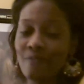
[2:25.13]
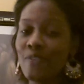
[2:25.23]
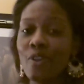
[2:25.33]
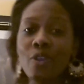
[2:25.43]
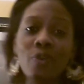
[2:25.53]

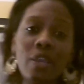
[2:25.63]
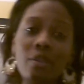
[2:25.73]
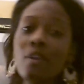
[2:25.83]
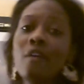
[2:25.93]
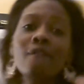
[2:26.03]
Very
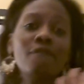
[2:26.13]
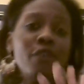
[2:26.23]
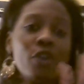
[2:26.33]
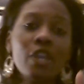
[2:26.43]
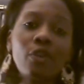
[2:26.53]

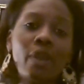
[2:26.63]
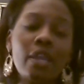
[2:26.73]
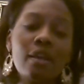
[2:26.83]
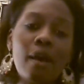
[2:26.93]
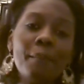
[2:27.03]

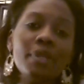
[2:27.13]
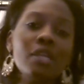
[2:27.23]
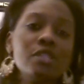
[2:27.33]
great company.